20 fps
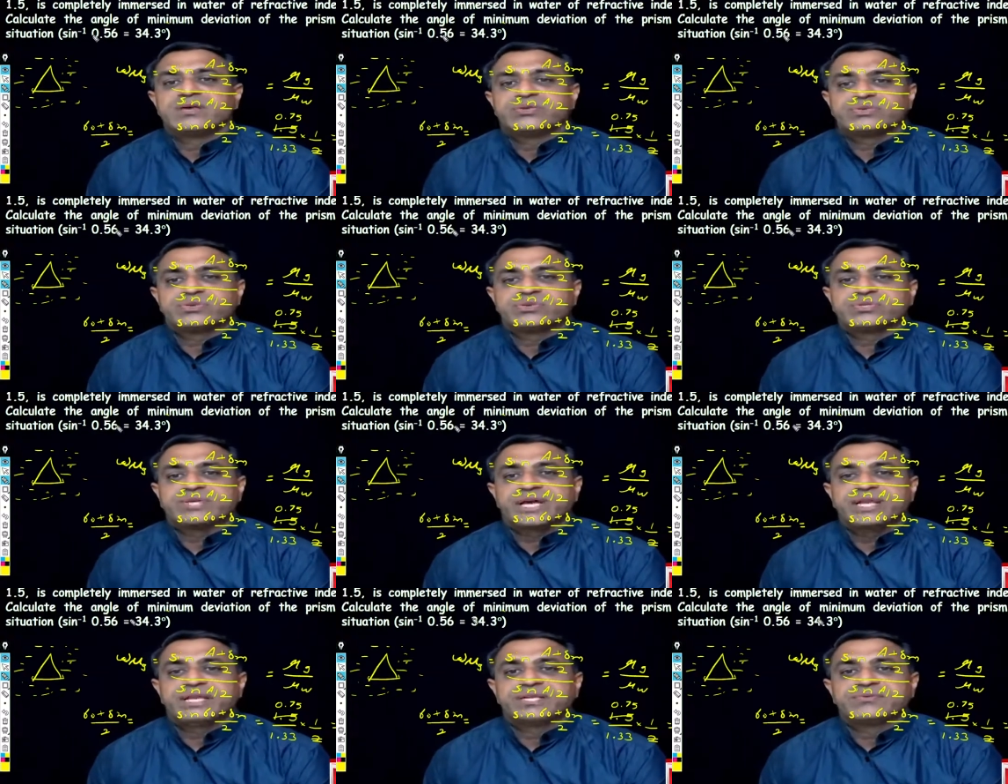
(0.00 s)
So
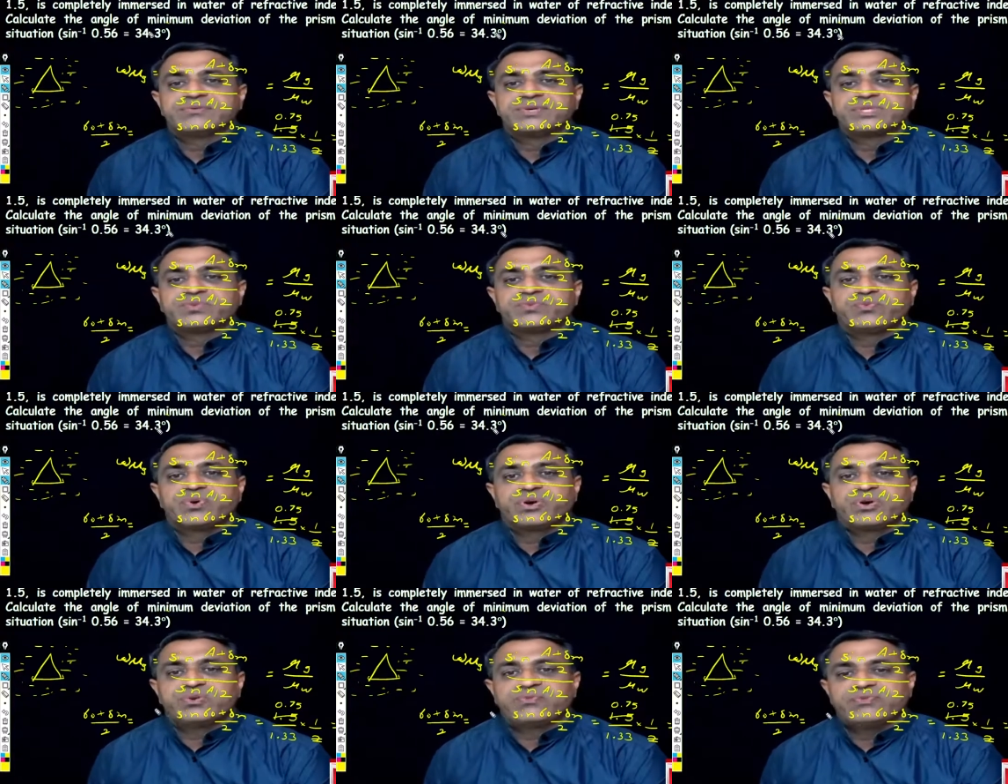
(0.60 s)
sine inverse
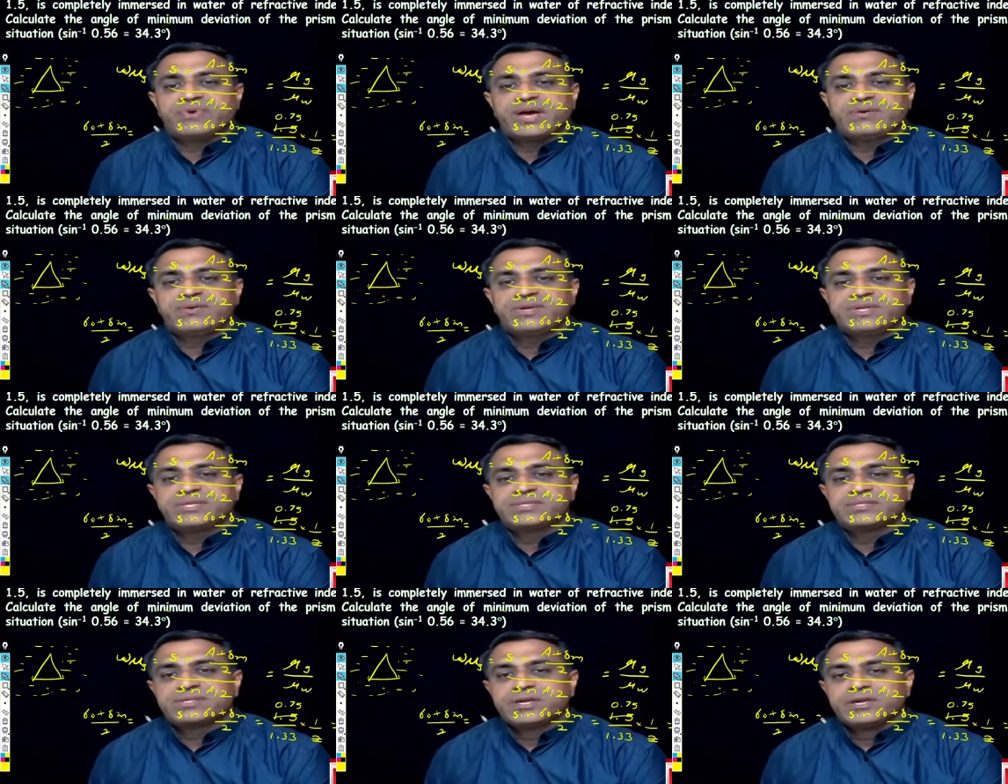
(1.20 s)
0.5
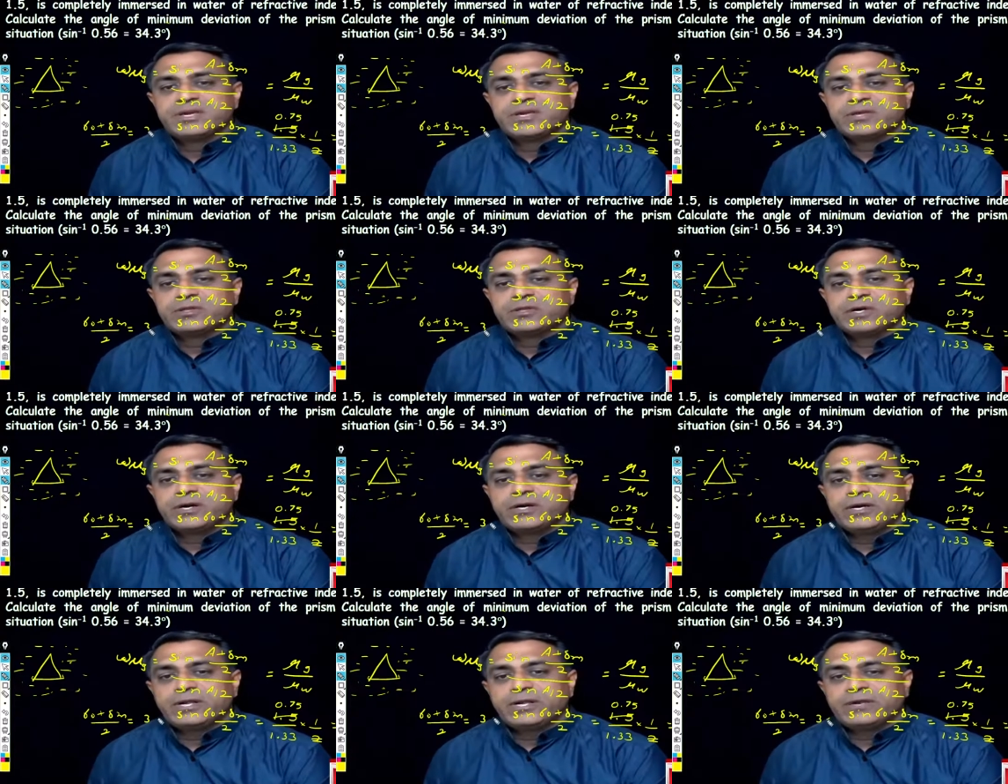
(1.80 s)
is
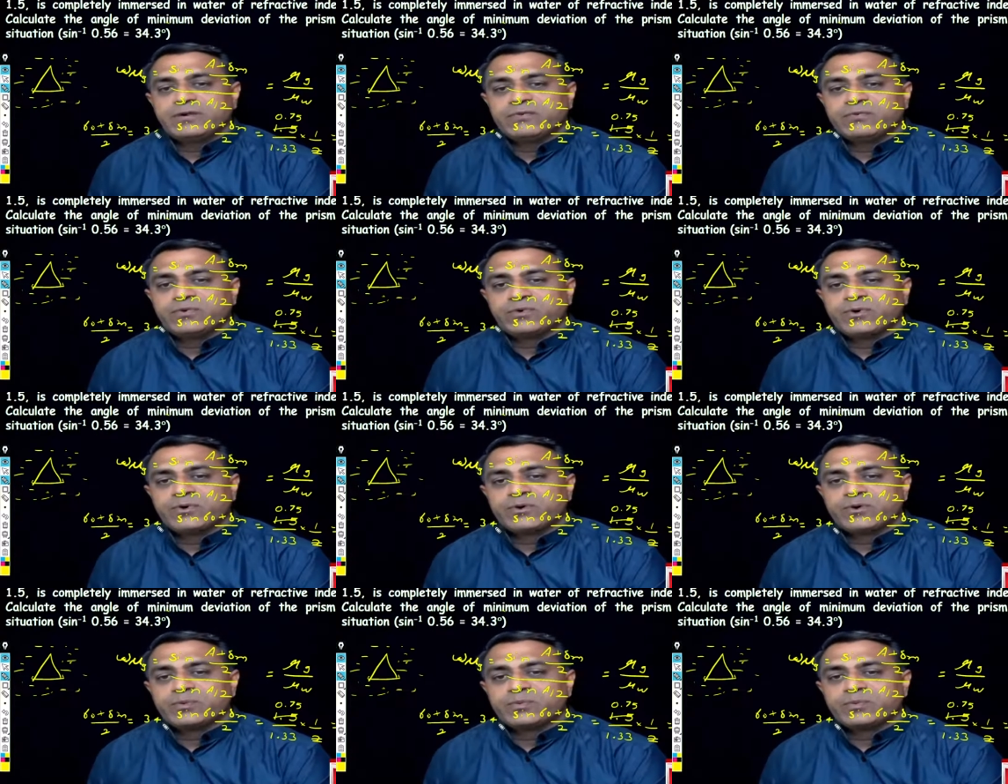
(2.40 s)

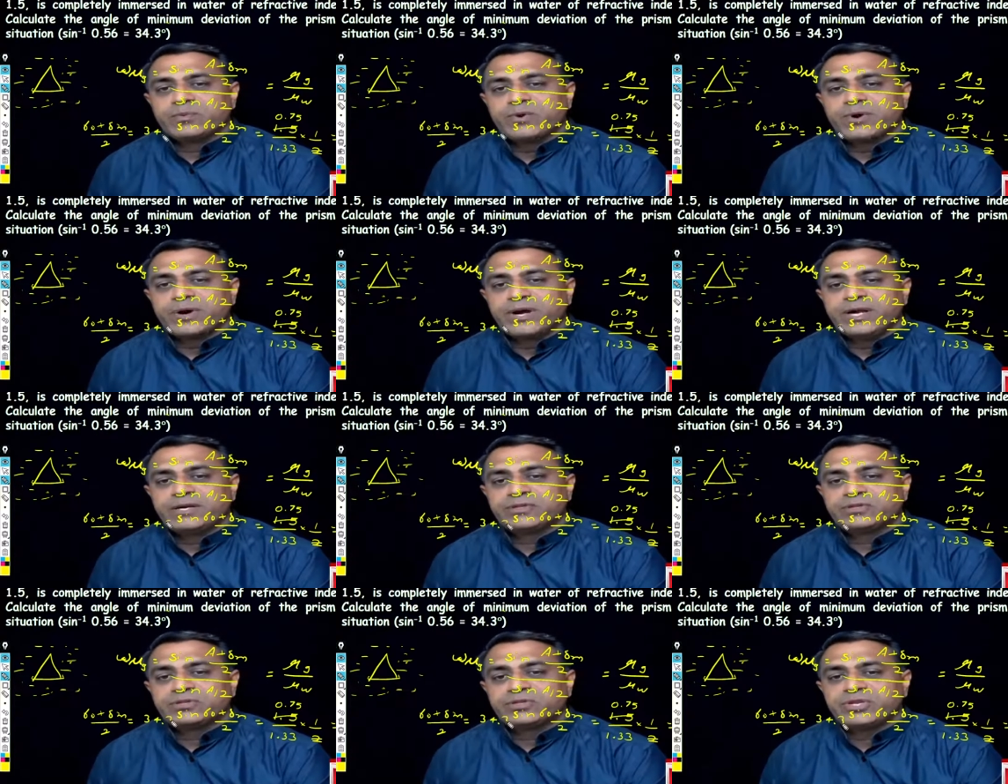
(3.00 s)

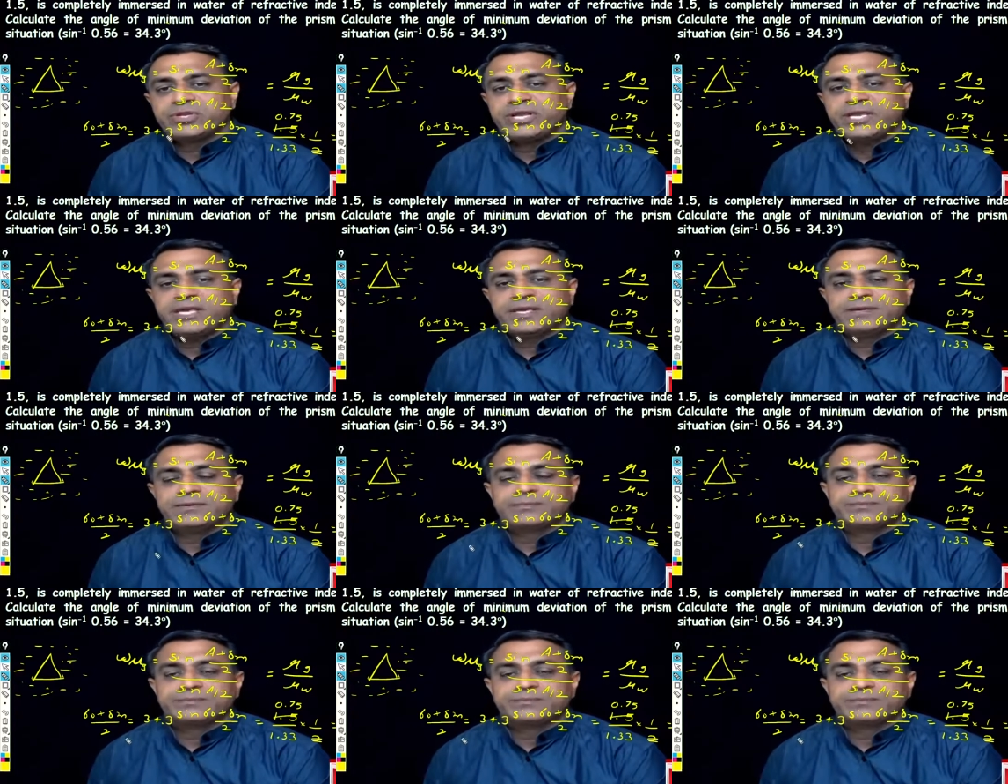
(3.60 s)
34.3.